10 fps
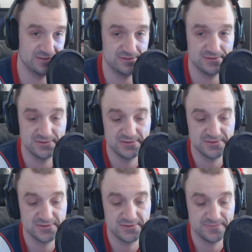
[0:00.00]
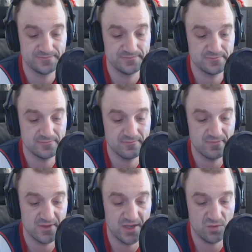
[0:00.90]
it's
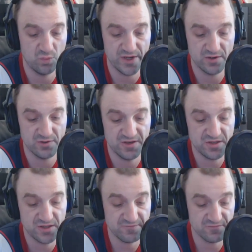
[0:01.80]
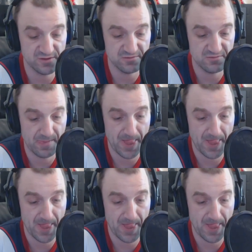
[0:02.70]
that's weird. It's different.